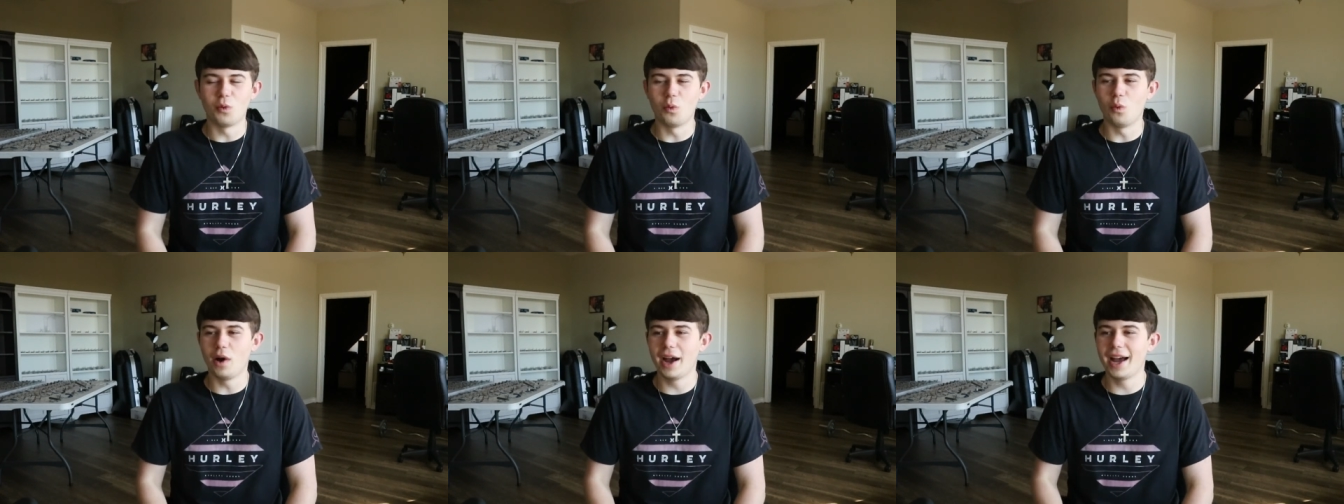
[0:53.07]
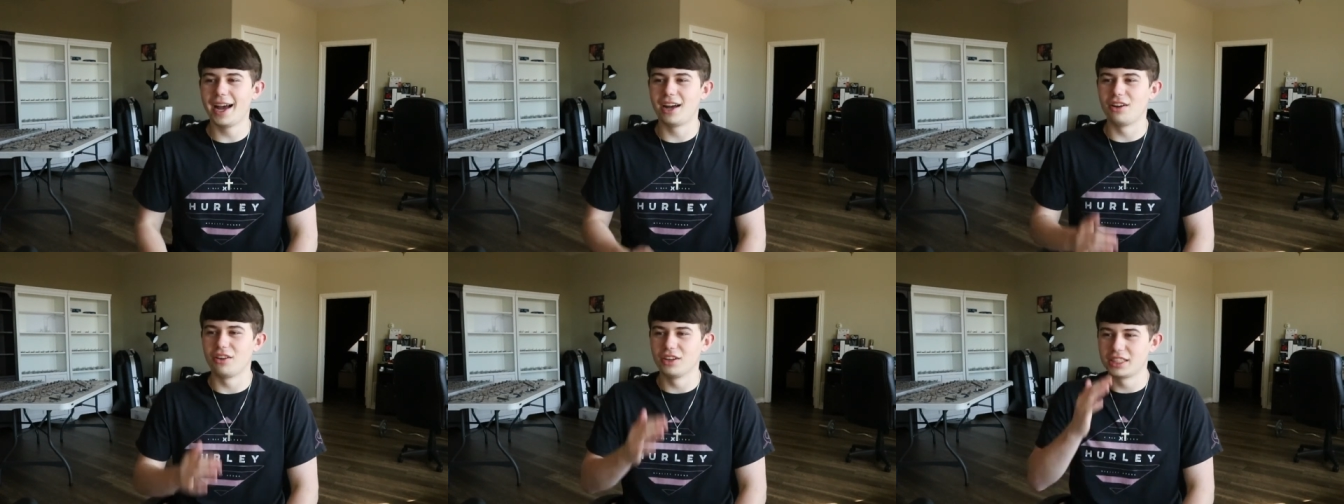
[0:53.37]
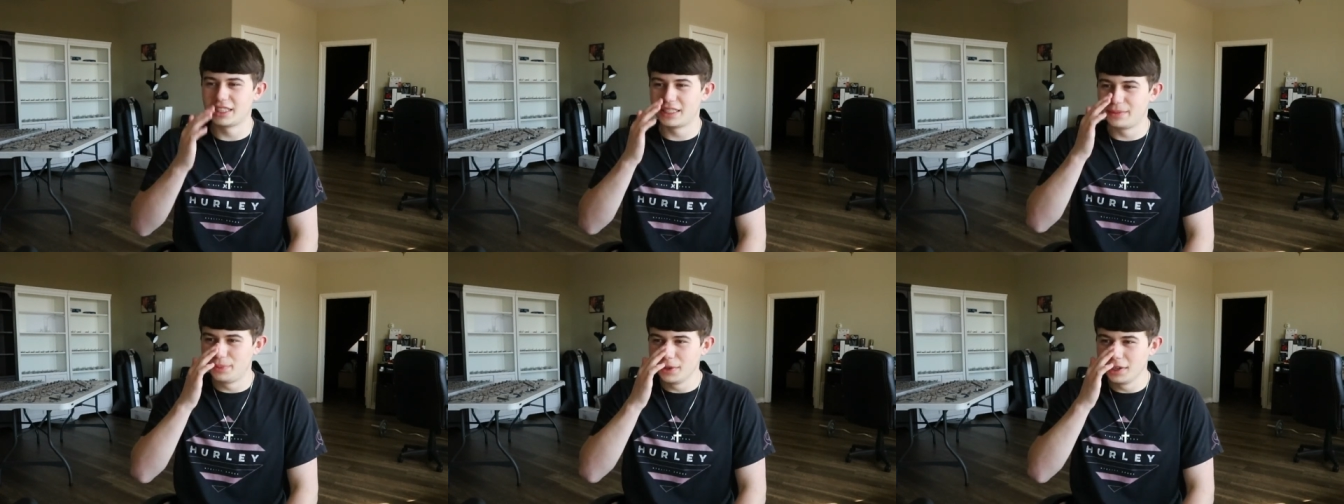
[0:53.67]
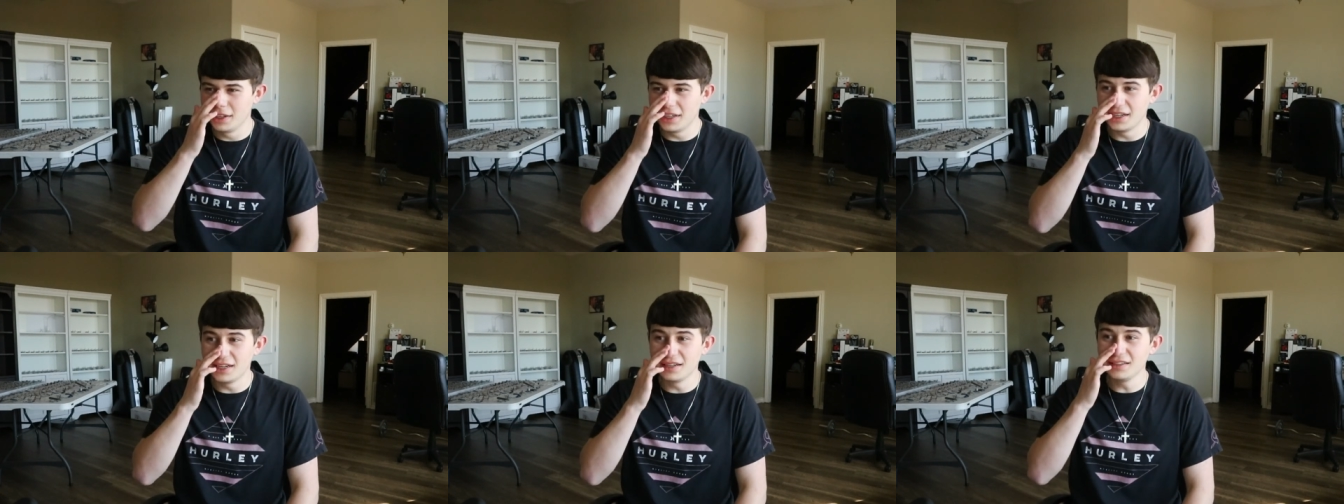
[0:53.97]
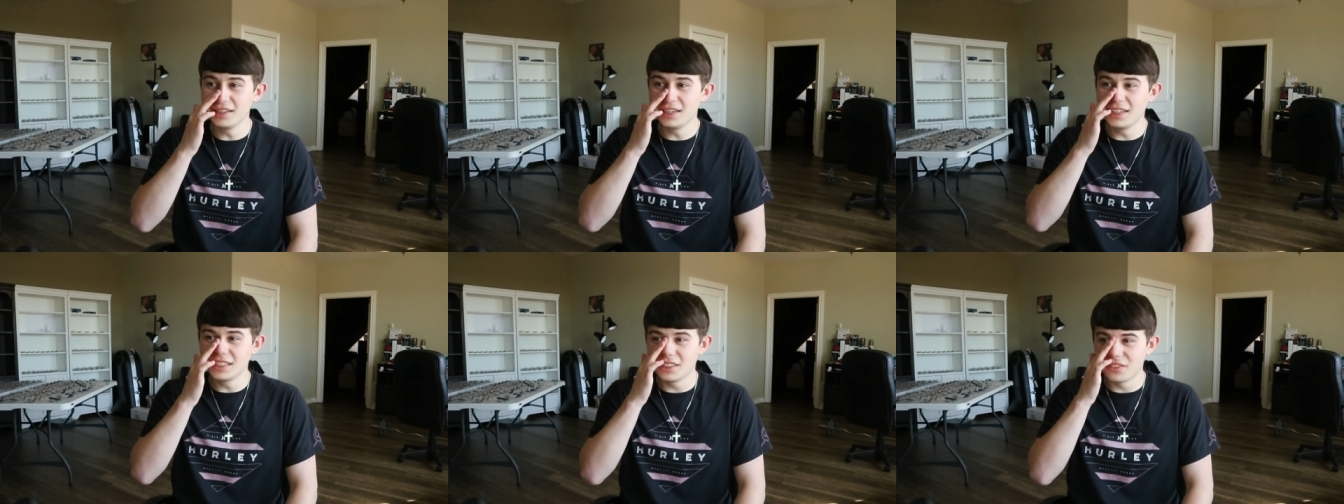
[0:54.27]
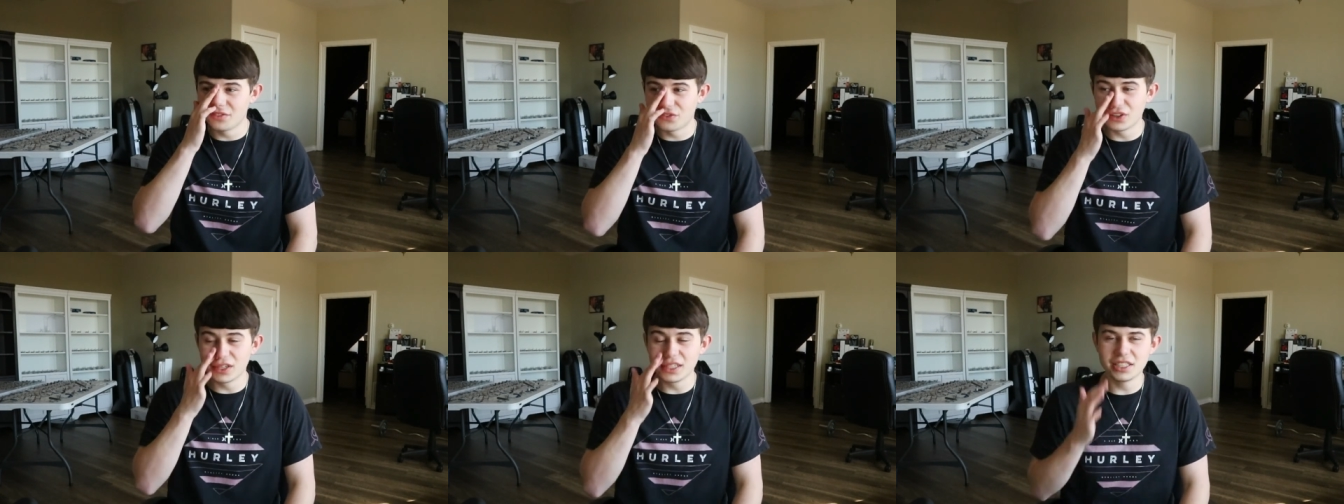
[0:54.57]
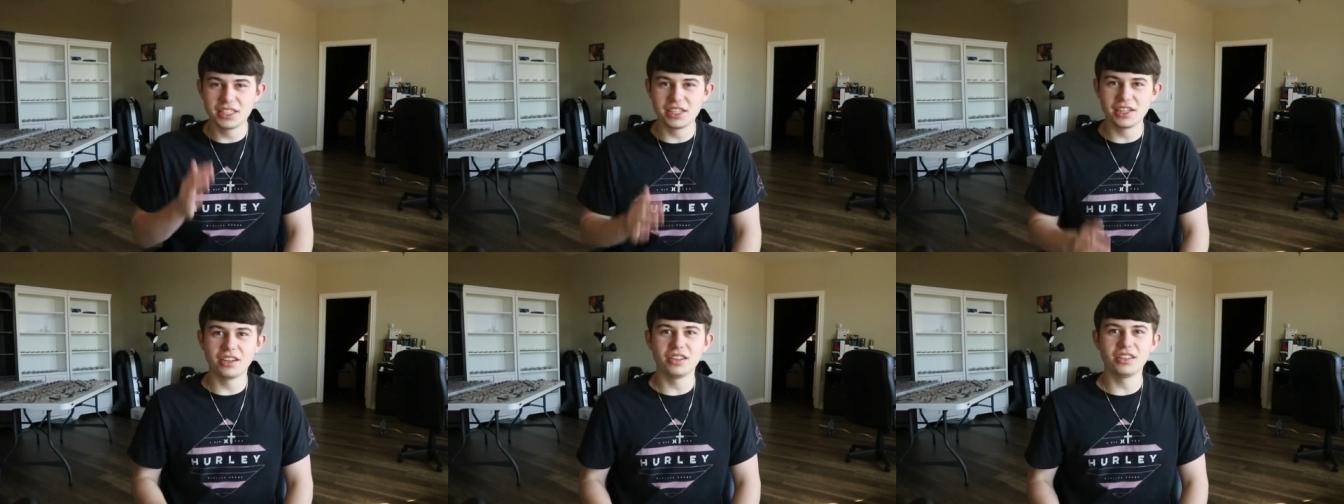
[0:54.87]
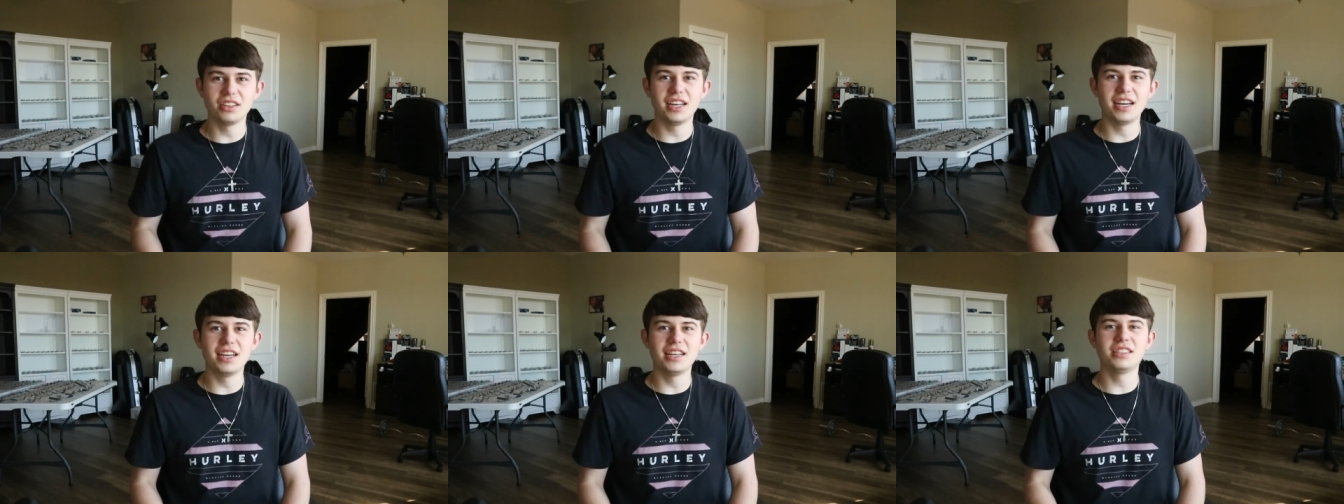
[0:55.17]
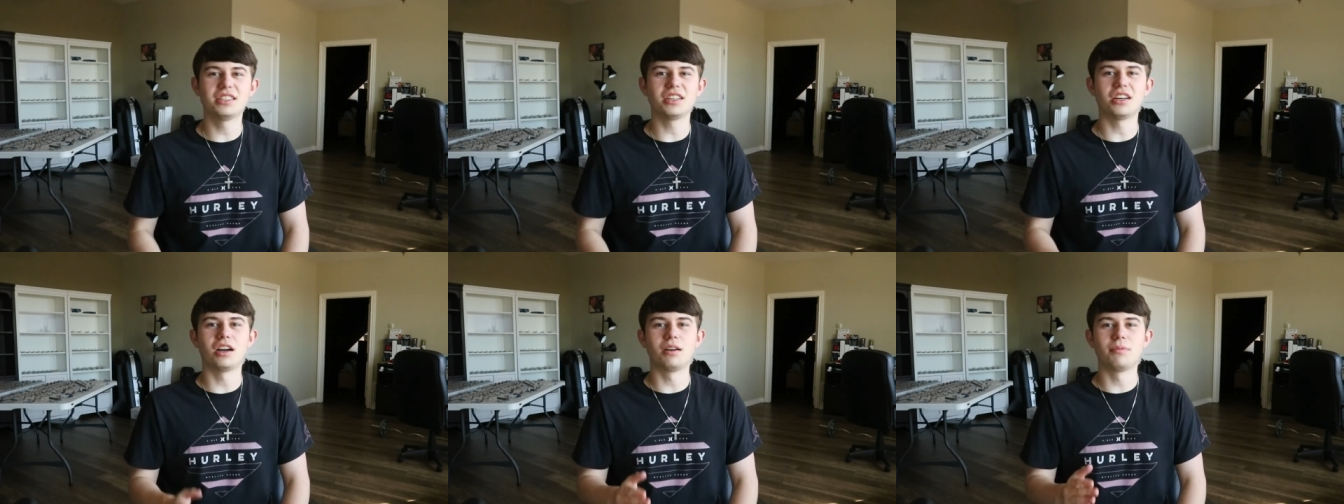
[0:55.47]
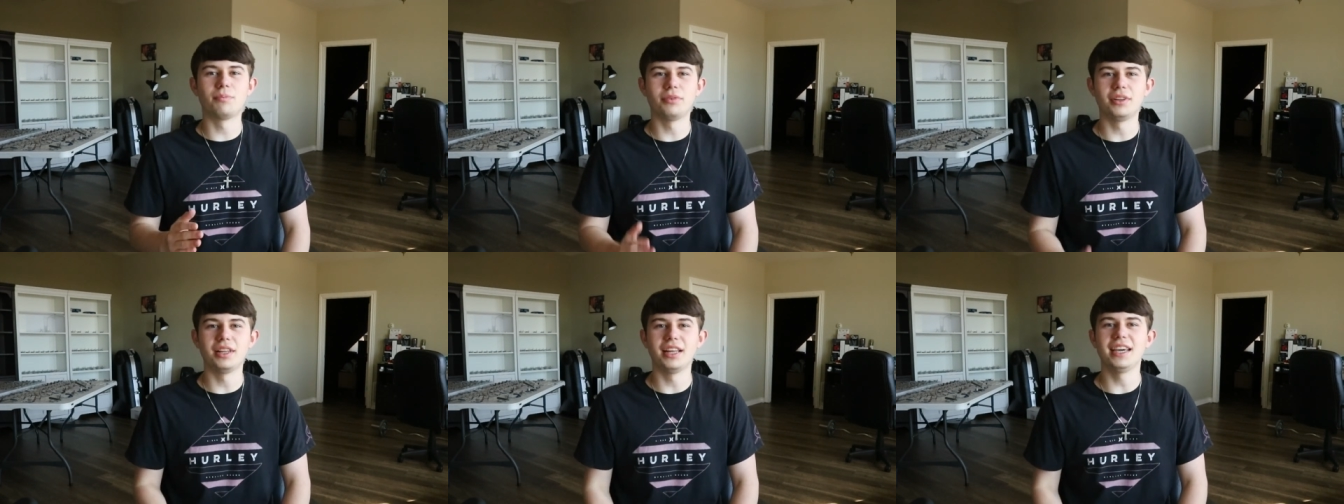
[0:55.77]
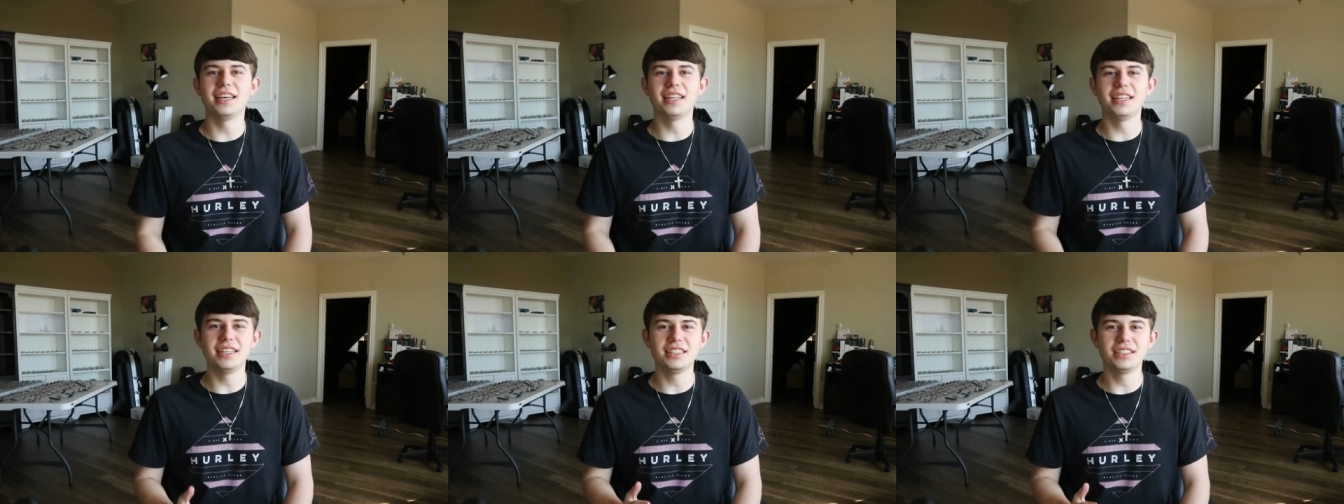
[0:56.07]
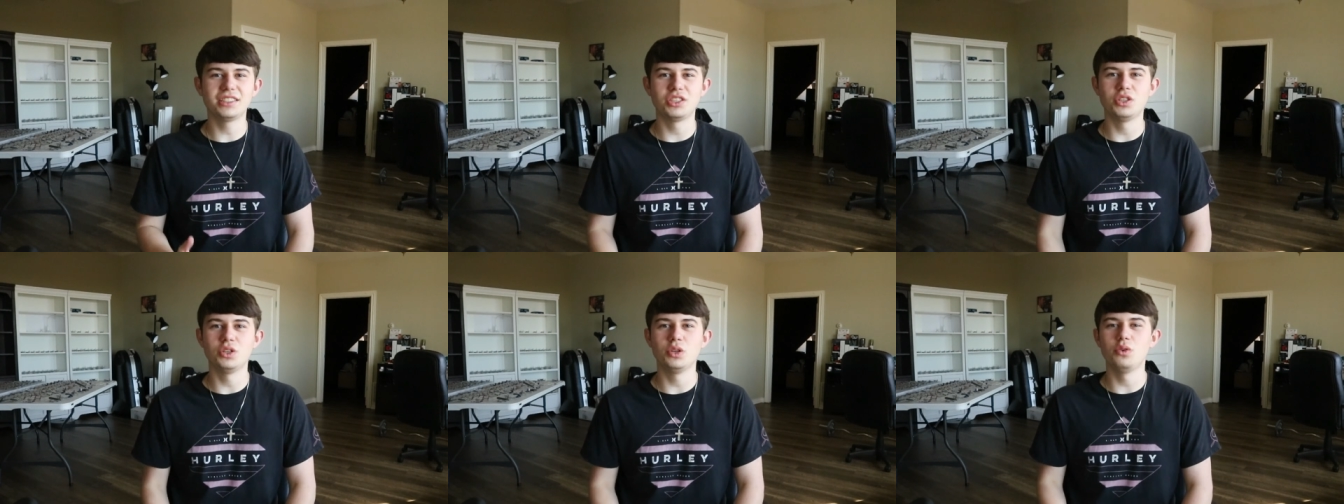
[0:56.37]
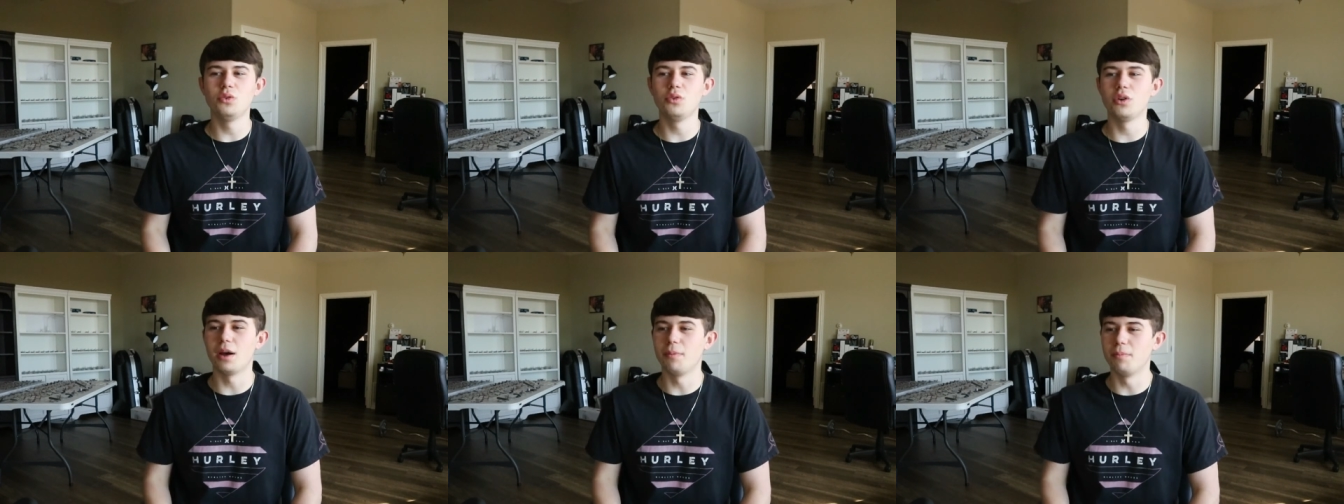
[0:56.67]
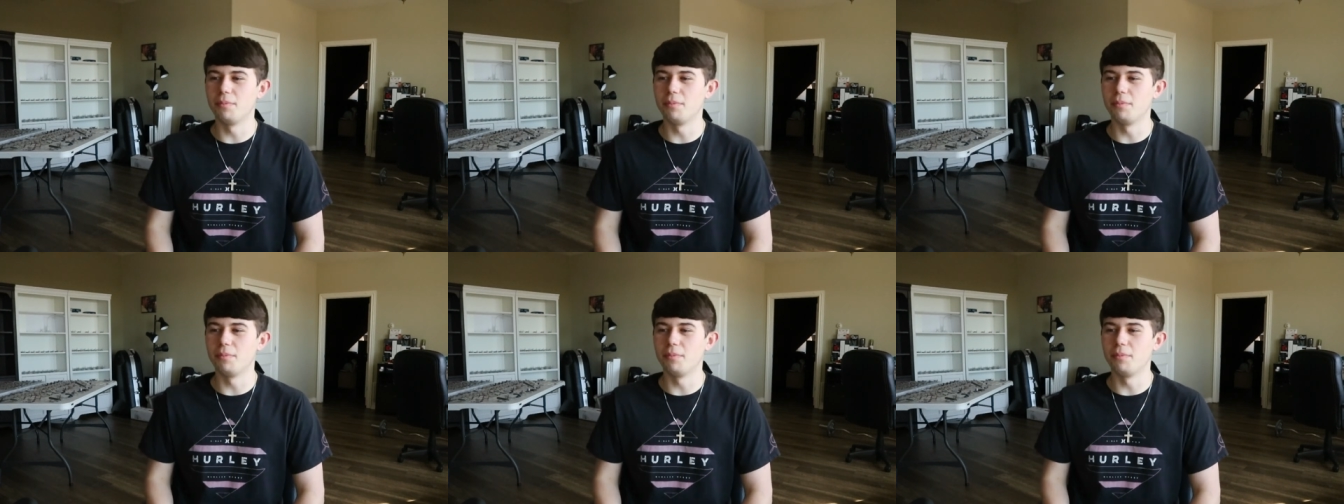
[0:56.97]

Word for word: Wow, Spirit Airlines and Frontier Airlines are planning to